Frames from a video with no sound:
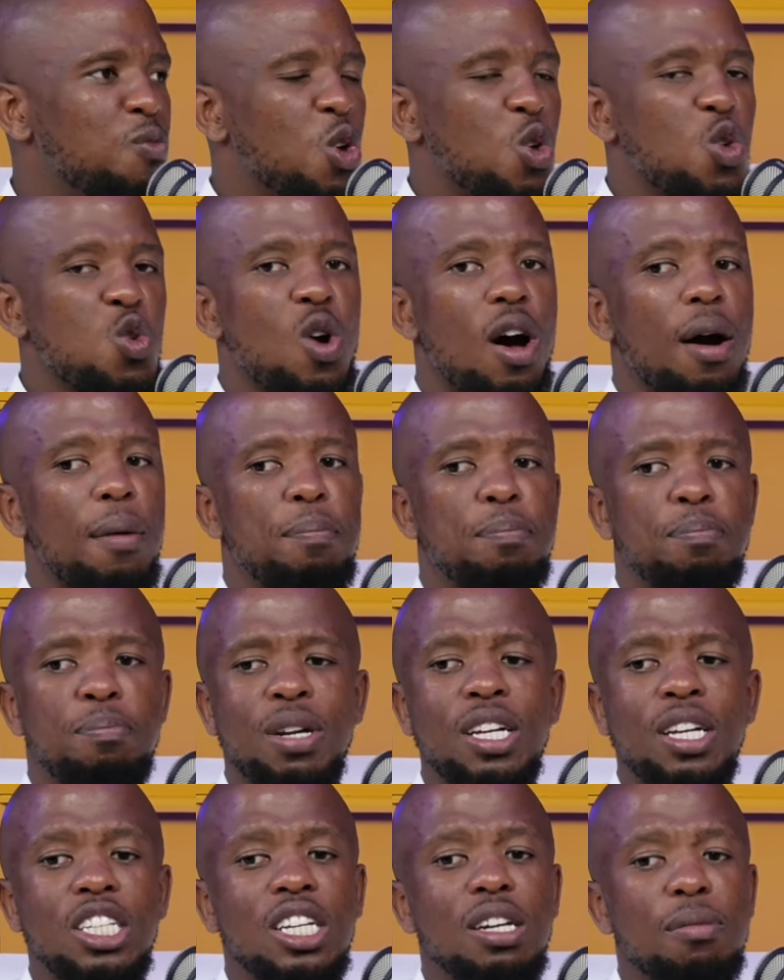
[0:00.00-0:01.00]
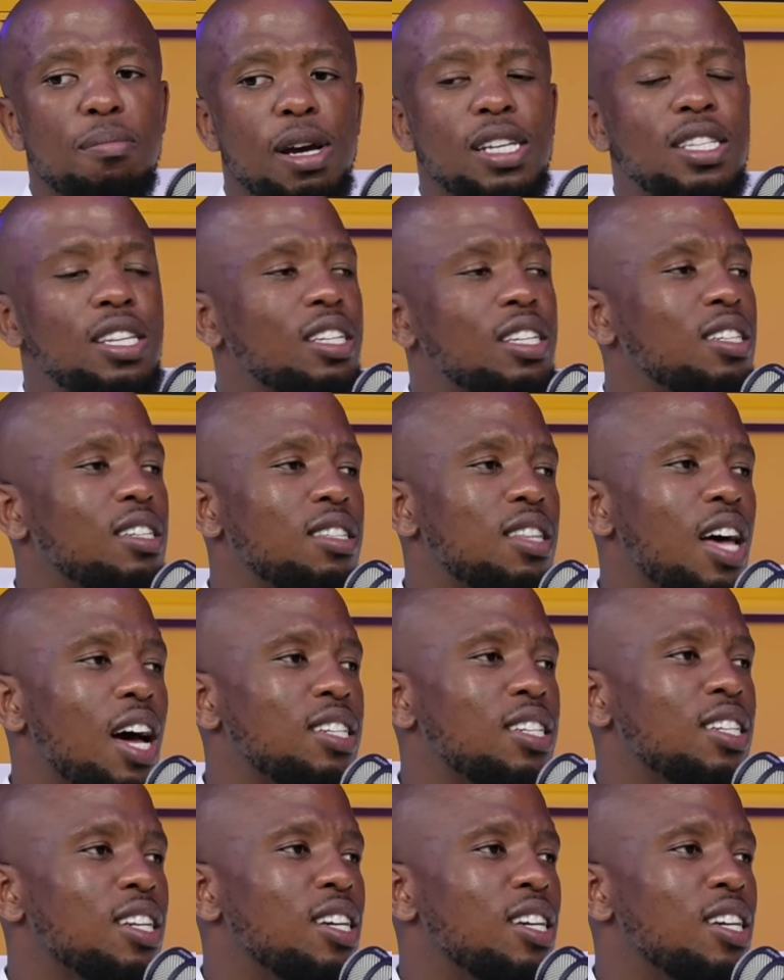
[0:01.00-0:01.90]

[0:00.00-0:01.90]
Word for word: You are preaching messages that